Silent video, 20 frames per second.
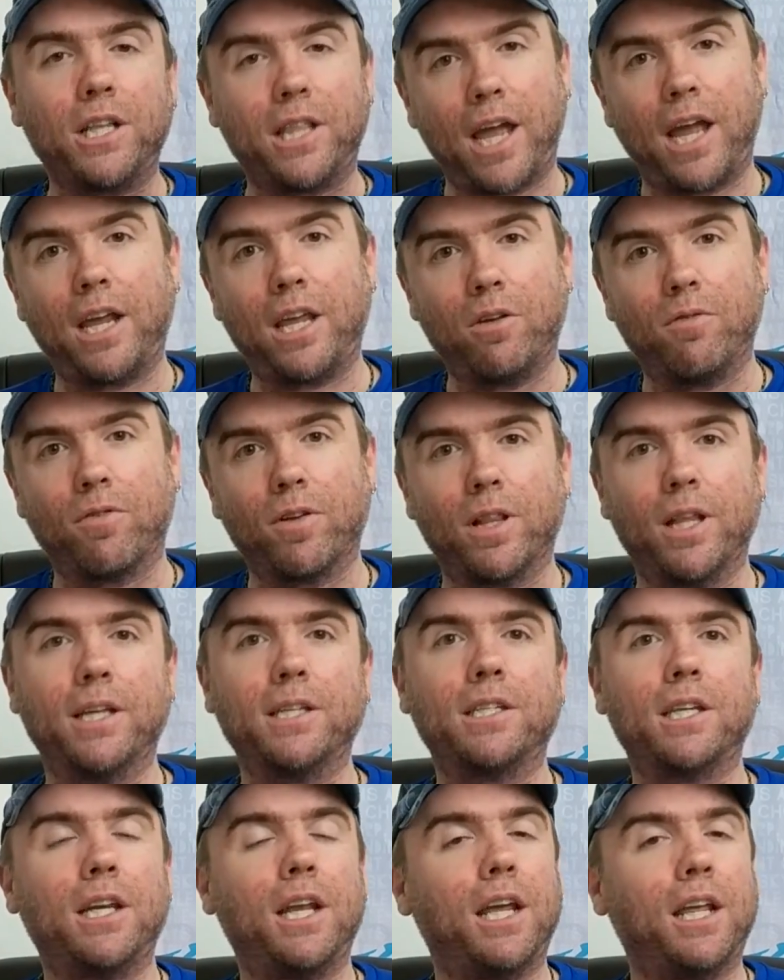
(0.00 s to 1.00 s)
Thank you for
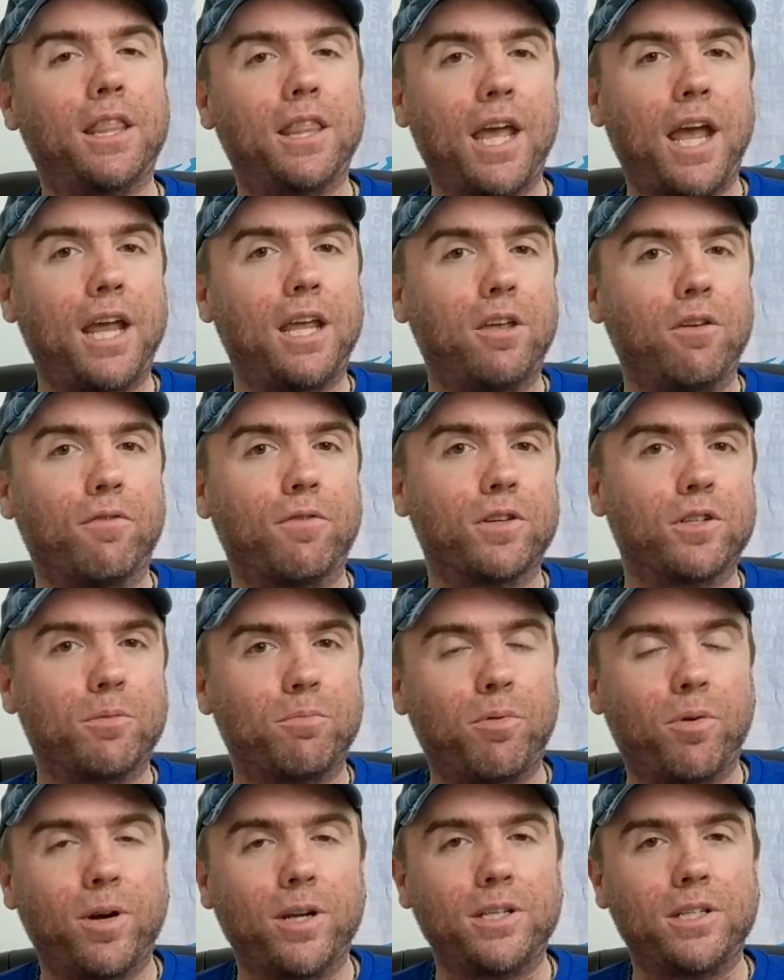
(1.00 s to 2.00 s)
listening. Thank you for
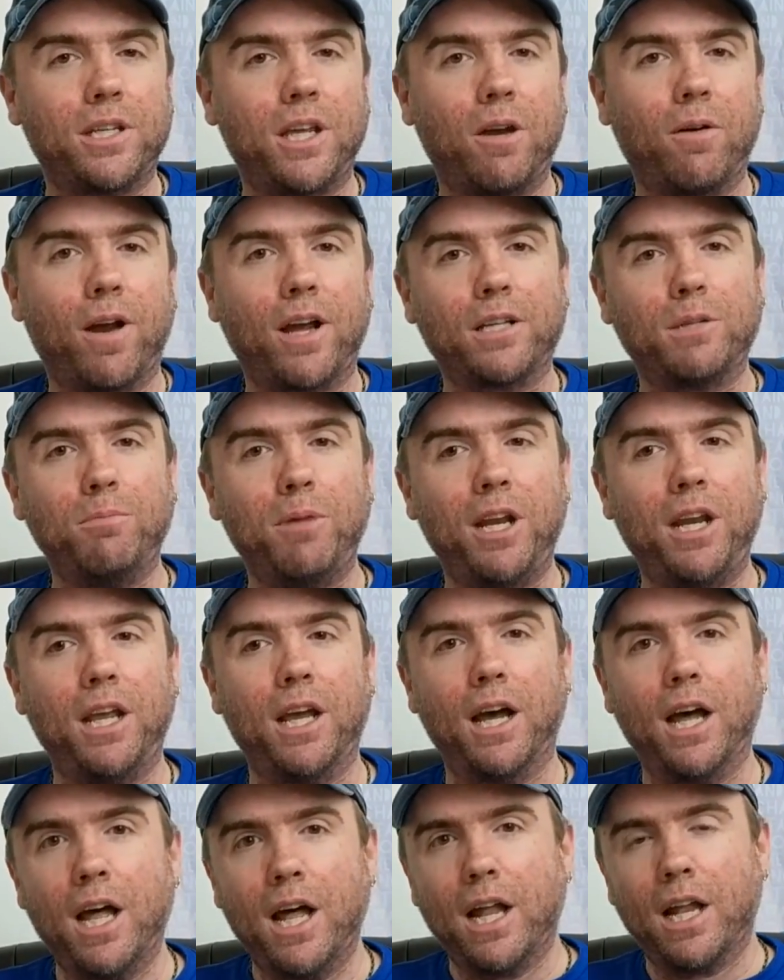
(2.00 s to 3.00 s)
supporting Ski Rex
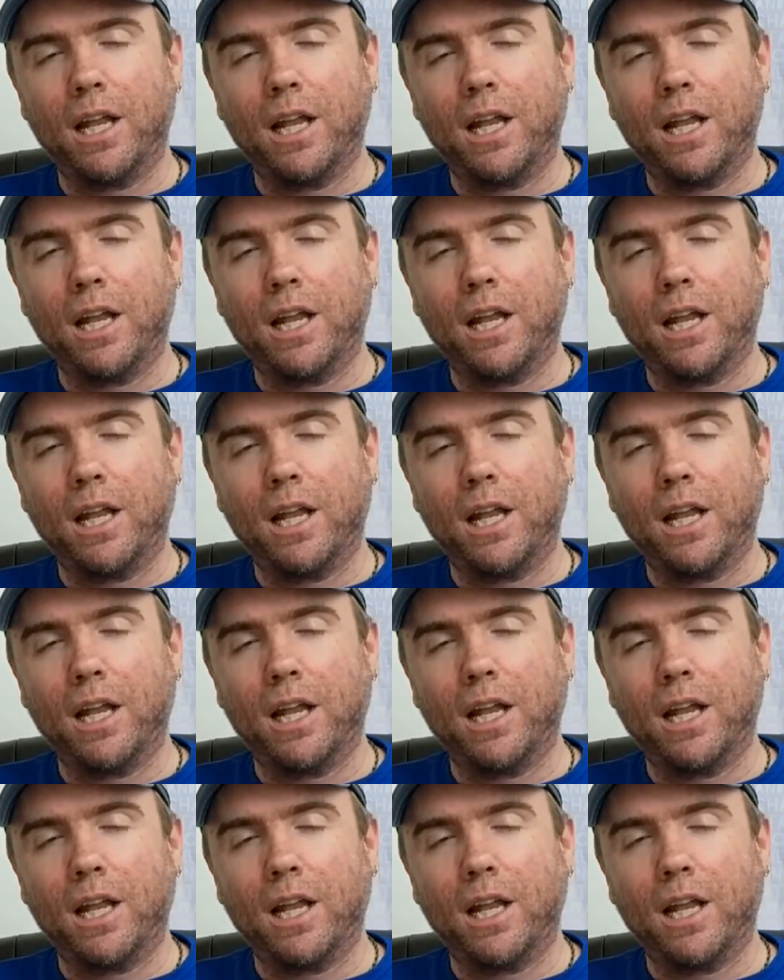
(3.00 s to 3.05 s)
Media.